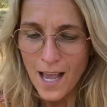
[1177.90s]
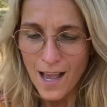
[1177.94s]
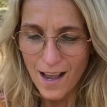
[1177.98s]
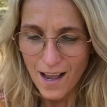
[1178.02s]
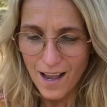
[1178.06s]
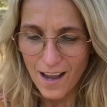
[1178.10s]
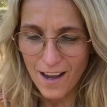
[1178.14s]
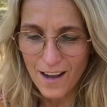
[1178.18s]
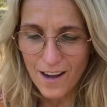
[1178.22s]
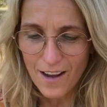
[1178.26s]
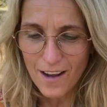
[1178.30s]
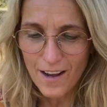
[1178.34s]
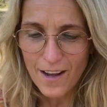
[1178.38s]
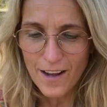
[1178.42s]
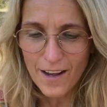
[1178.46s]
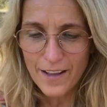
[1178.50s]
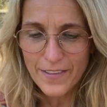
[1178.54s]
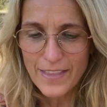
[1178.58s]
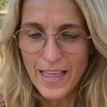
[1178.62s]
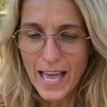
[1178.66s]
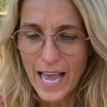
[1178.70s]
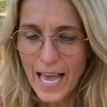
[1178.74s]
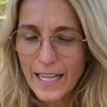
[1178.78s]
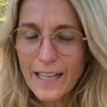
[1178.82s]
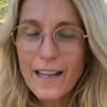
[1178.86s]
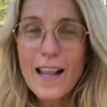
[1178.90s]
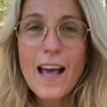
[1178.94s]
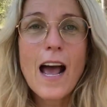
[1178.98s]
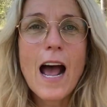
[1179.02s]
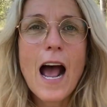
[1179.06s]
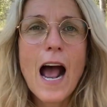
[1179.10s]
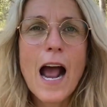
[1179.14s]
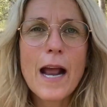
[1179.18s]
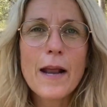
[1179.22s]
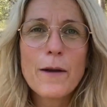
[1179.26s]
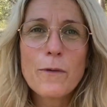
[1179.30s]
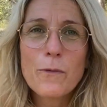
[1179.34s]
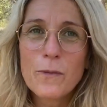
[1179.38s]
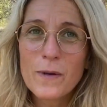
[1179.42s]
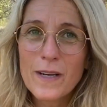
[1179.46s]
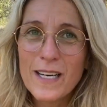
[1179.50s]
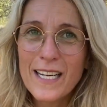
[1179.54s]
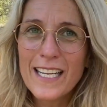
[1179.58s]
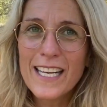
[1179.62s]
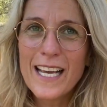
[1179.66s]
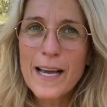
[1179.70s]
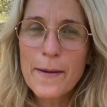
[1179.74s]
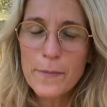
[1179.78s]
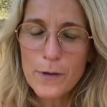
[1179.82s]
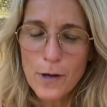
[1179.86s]
that I
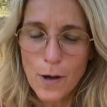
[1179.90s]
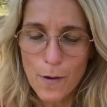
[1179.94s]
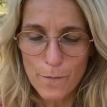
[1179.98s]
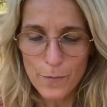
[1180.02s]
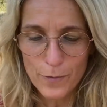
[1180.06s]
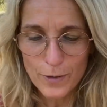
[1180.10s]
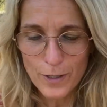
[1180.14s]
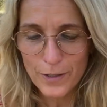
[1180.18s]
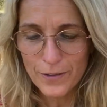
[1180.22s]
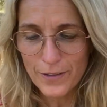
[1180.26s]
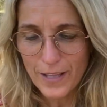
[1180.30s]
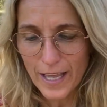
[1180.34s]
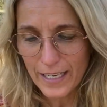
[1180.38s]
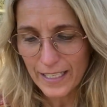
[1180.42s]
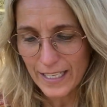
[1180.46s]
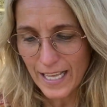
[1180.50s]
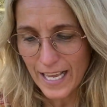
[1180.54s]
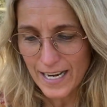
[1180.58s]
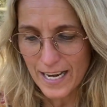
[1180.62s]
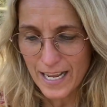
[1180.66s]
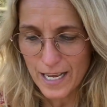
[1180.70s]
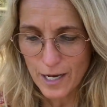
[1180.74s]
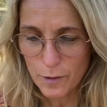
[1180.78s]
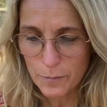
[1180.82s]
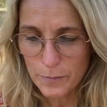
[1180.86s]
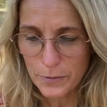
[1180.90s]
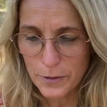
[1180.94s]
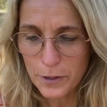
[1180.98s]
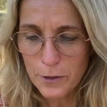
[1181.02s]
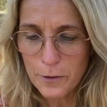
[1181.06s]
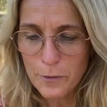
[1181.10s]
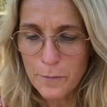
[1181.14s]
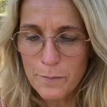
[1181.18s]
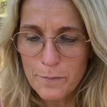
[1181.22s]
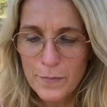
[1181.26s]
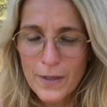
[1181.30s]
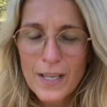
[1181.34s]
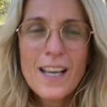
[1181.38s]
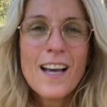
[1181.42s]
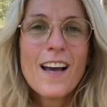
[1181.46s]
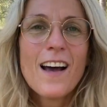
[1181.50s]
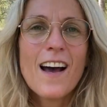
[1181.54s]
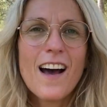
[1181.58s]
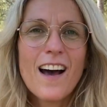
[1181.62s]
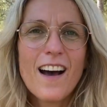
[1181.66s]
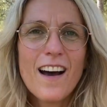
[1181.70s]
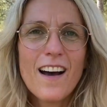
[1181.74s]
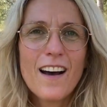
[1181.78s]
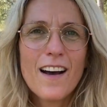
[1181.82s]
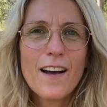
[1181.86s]
really am confident that can help you.
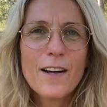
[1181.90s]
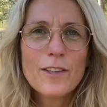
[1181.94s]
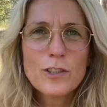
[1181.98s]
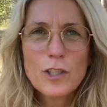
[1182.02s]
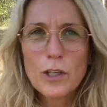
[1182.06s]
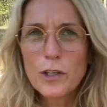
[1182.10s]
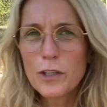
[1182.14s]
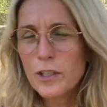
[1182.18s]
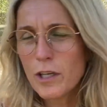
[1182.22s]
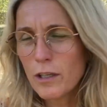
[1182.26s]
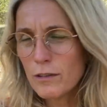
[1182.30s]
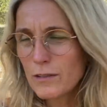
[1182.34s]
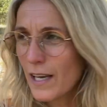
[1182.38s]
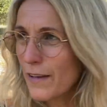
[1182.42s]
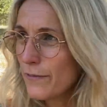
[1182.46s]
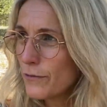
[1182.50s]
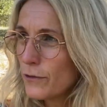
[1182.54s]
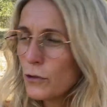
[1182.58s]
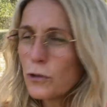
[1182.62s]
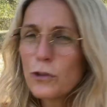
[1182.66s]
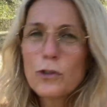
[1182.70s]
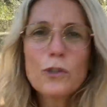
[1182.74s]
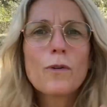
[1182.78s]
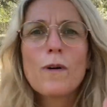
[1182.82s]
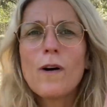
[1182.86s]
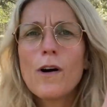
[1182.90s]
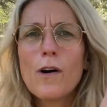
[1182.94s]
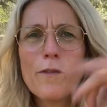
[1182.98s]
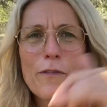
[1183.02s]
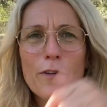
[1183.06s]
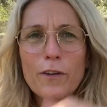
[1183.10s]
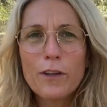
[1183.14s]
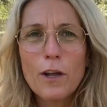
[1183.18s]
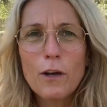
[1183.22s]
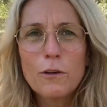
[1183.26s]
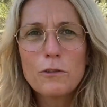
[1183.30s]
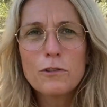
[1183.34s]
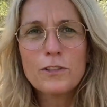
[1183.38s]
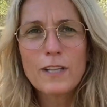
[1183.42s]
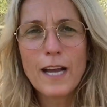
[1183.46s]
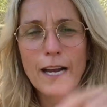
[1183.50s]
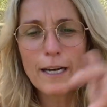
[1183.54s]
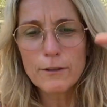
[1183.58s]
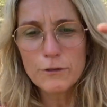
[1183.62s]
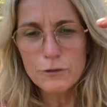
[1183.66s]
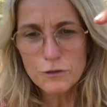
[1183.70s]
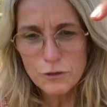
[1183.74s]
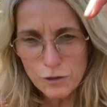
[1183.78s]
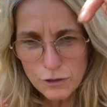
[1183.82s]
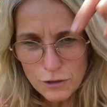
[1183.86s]
So you don't have to scroll for those
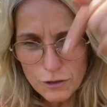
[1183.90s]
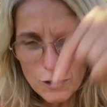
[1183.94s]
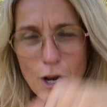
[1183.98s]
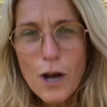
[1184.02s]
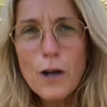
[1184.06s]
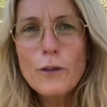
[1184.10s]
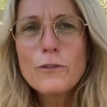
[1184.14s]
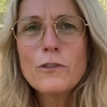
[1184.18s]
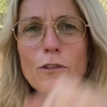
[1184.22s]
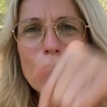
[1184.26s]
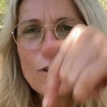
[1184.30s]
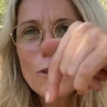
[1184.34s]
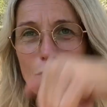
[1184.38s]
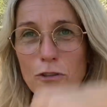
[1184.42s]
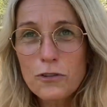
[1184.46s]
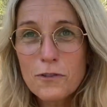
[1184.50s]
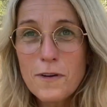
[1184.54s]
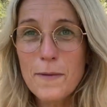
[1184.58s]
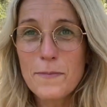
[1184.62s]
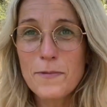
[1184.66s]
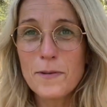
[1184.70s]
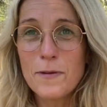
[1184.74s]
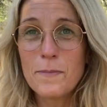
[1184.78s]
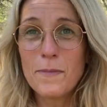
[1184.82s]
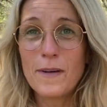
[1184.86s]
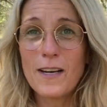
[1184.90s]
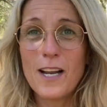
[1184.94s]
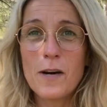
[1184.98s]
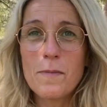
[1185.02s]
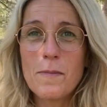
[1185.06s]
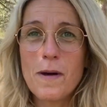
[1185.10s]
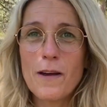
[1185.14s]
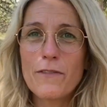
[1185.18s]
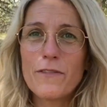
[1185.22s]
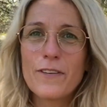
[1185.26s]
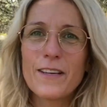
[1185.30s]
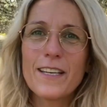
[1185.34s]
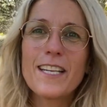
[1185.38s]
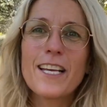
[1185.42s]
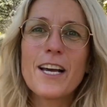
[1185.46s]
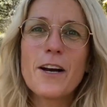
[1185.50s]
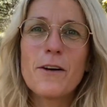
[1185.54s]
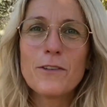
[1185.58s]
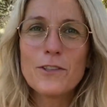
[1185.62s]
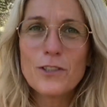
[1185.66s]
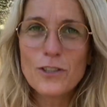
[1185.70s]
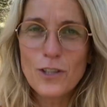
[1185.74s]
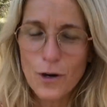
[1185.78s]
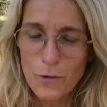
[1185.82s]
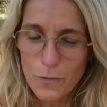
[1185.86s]
titles. Just go to the description below my video
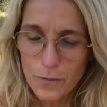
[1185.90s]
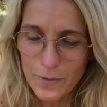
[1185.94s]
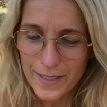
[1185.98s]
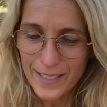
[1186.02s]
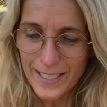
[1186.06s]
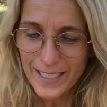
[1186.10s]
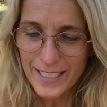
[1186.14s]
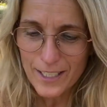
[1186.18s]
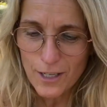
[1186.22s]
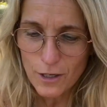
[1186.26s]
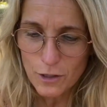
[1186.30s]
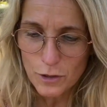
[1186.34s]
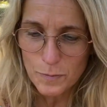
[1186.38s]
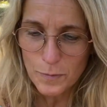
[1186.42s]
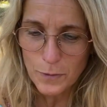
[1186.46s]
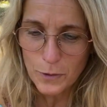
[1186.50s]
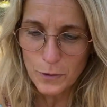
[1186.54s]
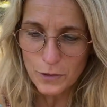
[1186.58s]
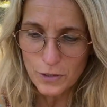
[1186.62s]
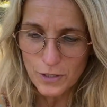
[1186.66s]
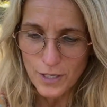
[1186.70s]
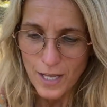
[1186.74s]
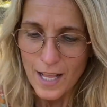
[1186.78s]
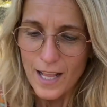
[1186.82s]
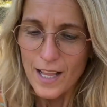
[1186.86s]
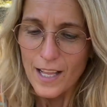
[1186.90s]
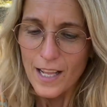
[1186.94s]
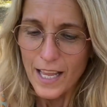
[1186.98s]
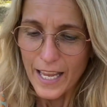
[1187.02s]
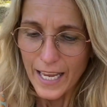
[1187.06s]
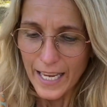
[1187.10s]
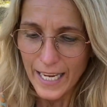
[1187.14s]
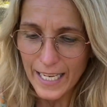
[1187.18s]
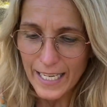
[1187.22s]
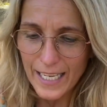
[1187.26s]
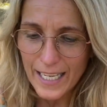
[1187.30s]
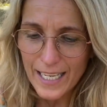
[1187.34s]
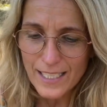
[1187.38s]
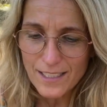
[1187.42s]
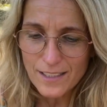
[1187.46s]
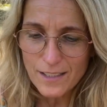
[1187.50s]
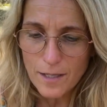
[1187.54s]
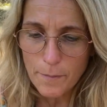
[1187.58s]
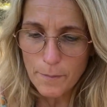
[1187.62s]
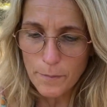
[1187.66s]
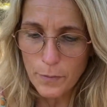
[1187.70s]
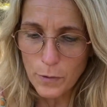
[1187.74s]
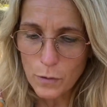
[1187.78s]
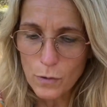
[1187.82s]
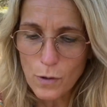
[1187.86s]
and start reading those books. It is the
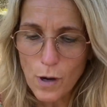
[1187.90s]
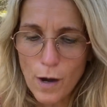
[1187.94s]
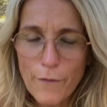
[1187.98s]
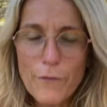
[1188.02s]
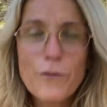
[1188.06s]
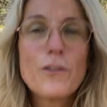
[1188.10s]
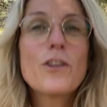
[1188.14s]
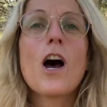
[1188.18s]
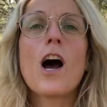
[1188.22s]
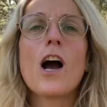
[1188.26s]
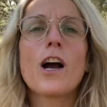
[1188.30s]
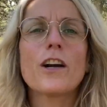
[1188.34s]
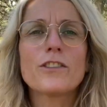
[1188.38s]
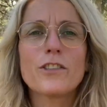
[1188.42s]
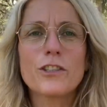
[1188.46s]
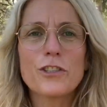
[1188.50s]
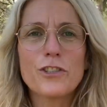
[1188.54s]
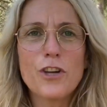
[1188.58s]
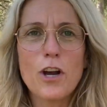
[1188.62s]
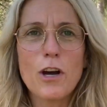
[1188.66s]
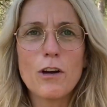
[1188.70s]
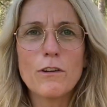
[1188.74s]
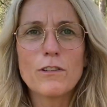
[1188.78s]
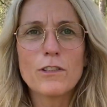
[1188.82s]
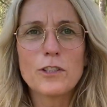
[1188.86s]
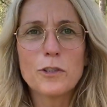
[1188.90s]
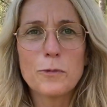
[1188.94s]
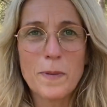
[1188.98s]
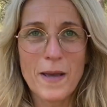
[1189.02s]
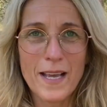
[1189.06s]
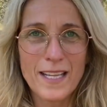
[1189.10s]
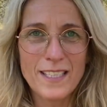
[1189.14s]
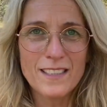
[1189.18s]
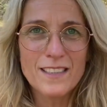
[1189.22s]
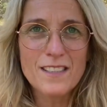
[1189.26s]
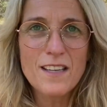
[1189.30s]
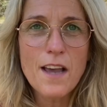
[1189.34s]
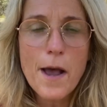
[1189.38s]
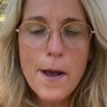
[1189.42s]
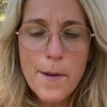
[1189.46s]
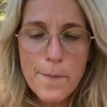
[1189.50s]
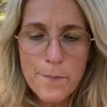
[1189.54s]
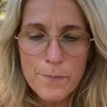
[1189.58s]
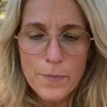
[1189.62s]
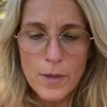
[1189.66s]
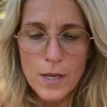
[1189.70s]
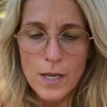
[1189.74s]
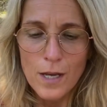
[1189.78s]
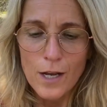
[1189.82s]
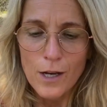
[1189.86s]
book of Dr. Joe Dispenza,
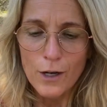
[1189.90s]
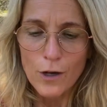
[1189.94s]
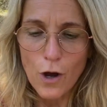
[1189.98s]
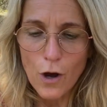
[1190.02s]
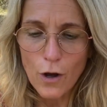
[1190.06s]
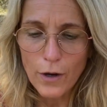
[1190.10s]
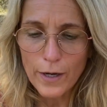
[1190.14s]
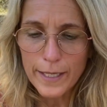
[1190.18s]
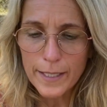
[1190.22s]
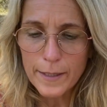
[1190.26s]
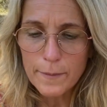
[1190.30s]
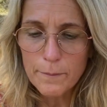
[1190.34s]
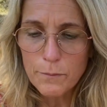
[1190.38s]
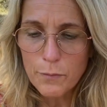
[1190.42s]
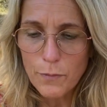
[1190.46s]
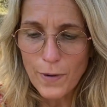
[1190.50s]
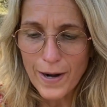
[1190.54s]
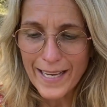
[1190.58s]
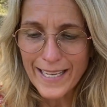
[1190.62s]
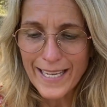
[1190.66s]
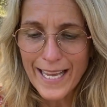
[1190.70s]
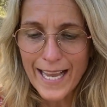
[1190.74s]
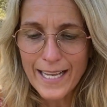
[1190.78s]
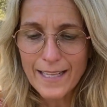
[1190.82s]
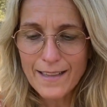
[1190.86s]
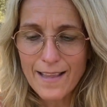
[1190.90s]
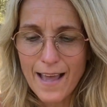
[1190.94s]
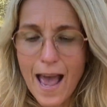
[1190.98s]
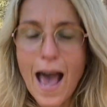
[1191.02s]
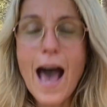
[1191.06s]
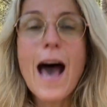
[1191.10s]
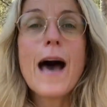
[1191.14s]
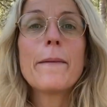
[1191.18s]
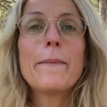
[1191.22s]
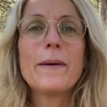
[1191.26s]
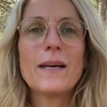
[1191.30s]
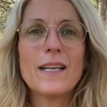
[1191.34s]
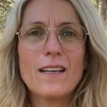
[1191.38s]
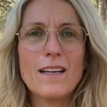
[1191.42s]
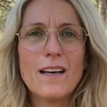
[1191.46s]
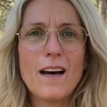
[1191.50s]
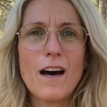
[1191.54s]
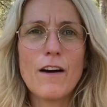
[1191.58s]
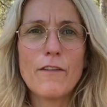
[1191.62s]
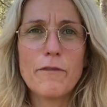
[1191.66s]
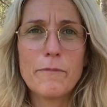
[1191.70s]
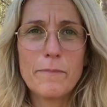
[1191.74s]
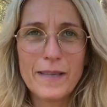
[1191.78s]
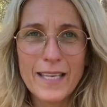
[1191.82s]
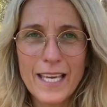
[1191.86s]
calling Breaking the Habit
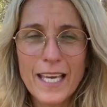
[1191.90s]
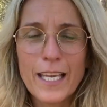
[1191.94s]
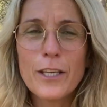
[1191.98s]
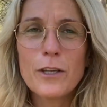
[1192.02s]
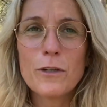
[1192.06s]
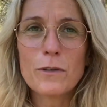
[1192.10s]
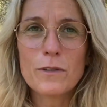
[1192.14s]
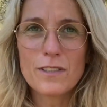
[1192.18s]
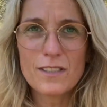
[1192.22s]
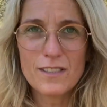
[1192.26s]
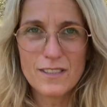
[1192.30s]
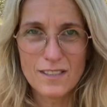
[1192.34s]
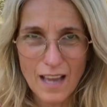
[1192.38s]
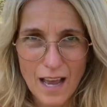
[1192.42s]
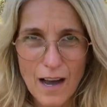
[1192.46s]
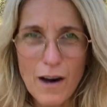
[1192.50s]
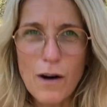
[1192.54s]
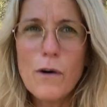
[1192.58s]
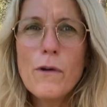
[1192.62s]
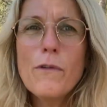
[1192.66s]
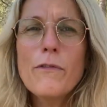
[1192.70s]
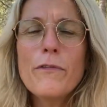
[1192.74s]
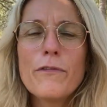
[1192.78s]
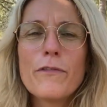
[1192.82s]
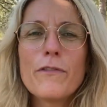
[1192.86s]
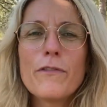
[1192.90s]
of Being Yourself.